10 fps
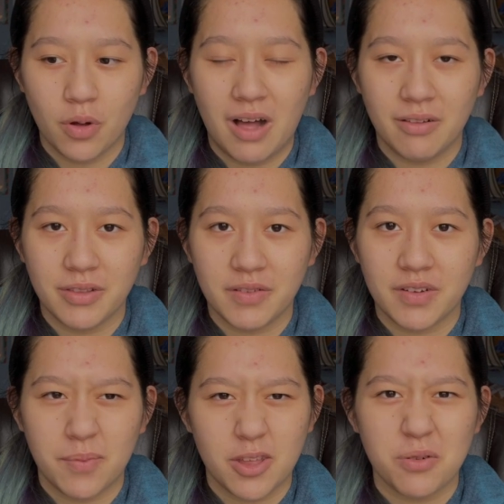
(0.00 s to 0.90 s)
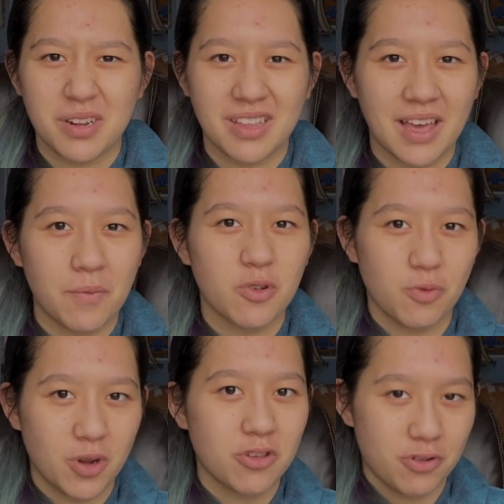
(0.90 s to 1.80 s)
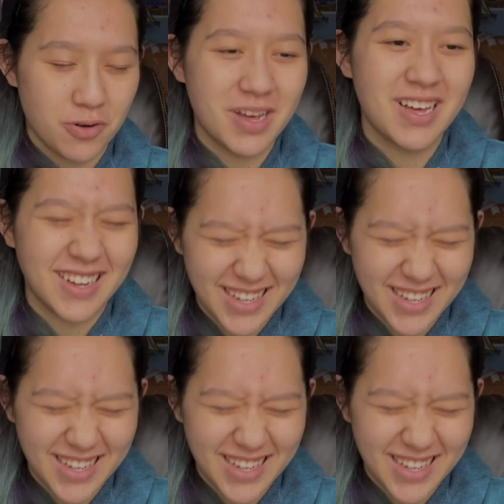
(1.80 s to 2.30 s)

I'll leave it up to you to decide which one is true.